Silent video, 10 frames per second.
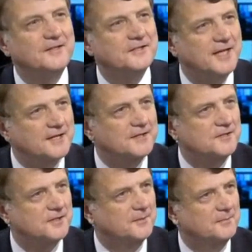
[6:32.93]

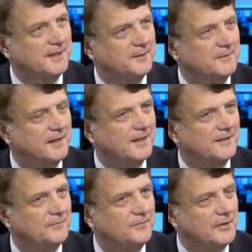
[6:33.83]
Second term, Adam,
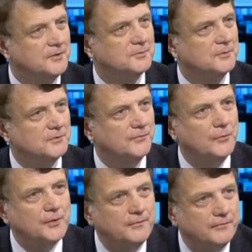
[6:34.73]
Nigel lost
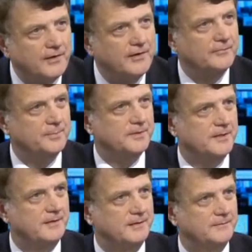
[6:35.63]

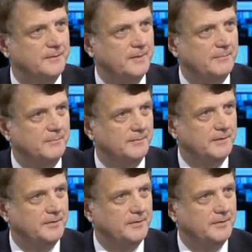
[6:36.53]
45% of